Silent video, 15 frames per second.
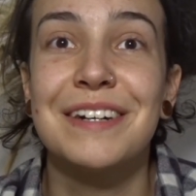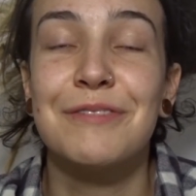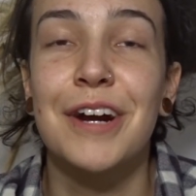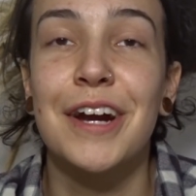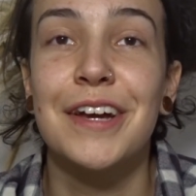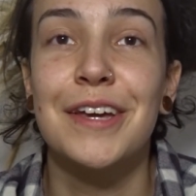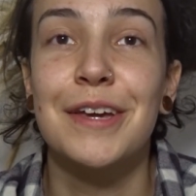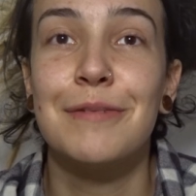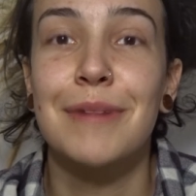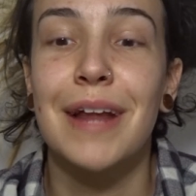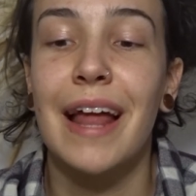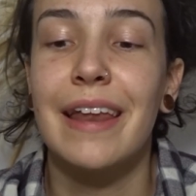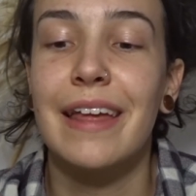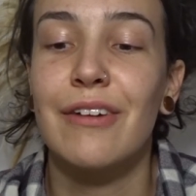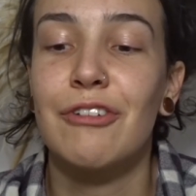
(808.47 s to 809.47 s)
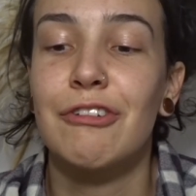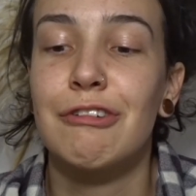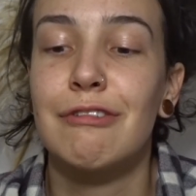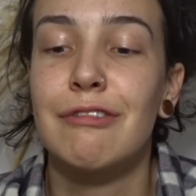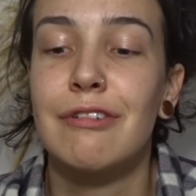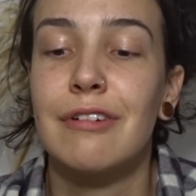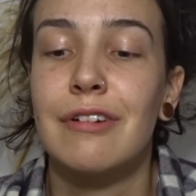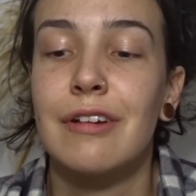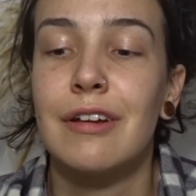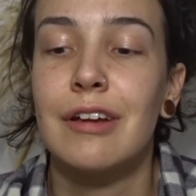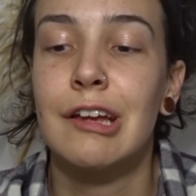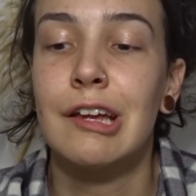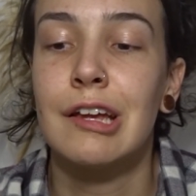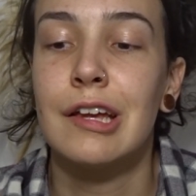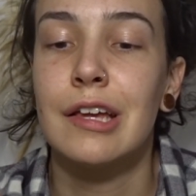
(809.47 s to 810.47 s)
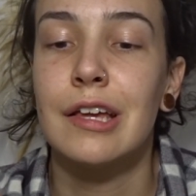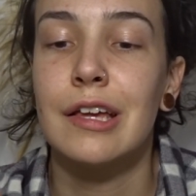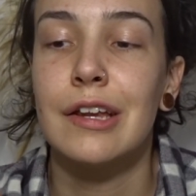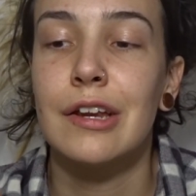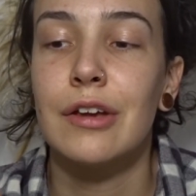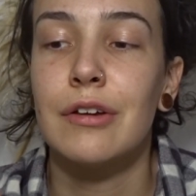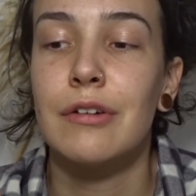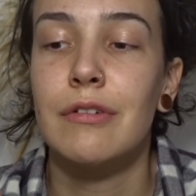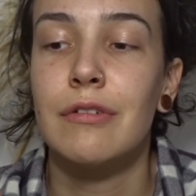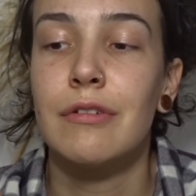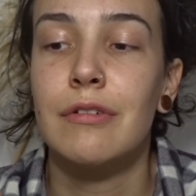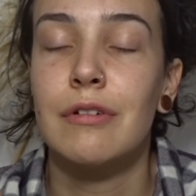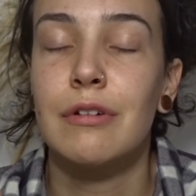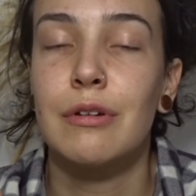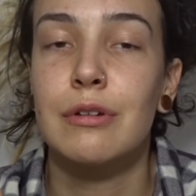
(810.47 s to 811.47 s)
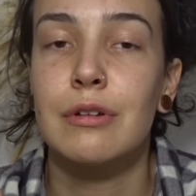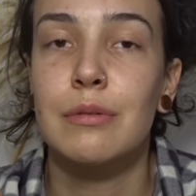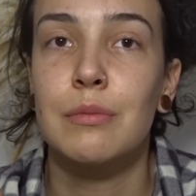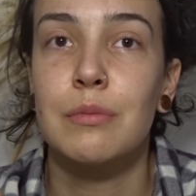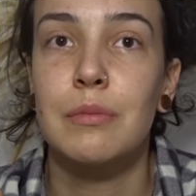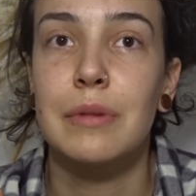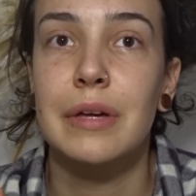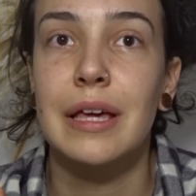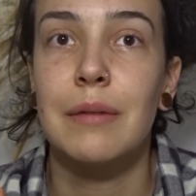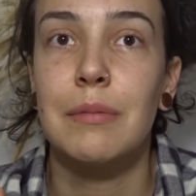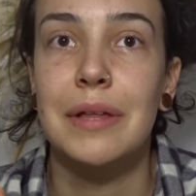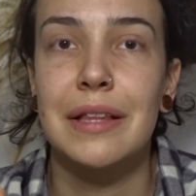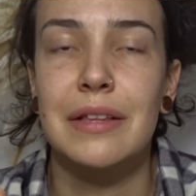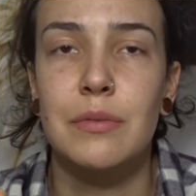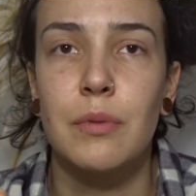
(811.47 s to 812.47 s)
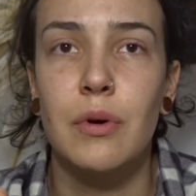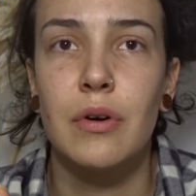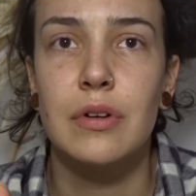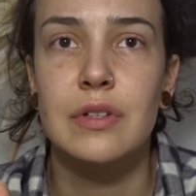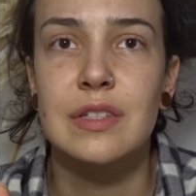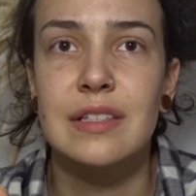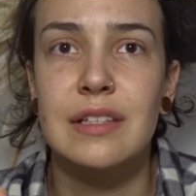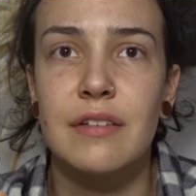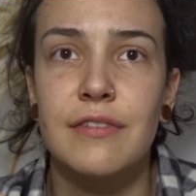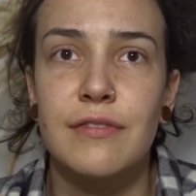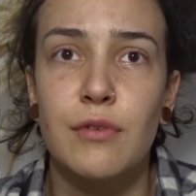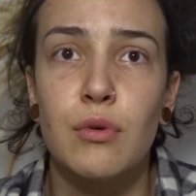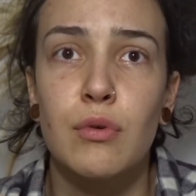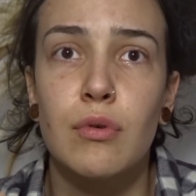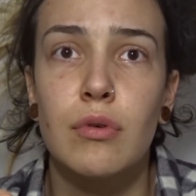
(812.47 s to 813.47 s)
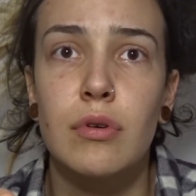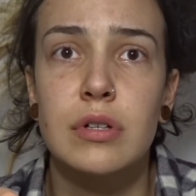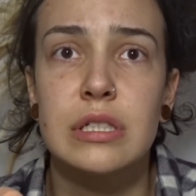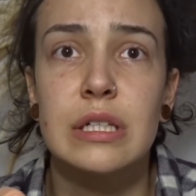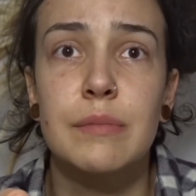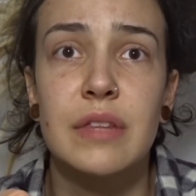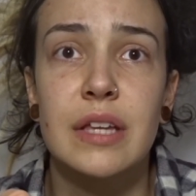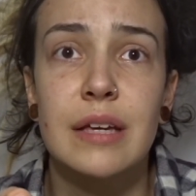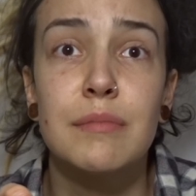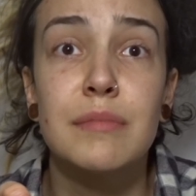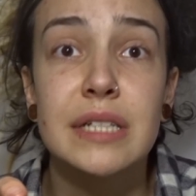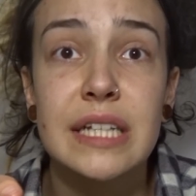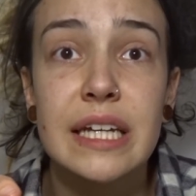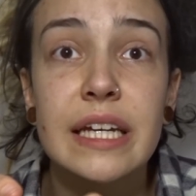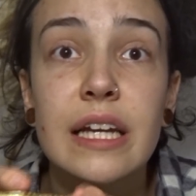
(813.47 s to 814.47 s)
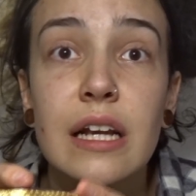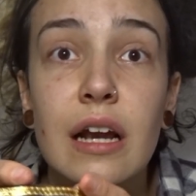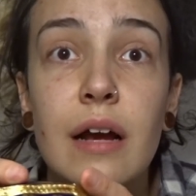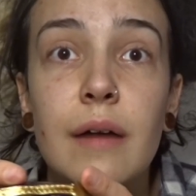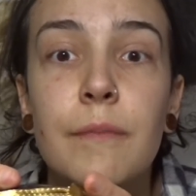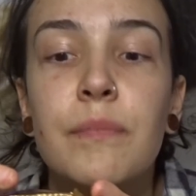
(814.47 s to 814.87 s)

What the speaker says: Where are you planning on, you know, keeping this box? Is it for something in particular?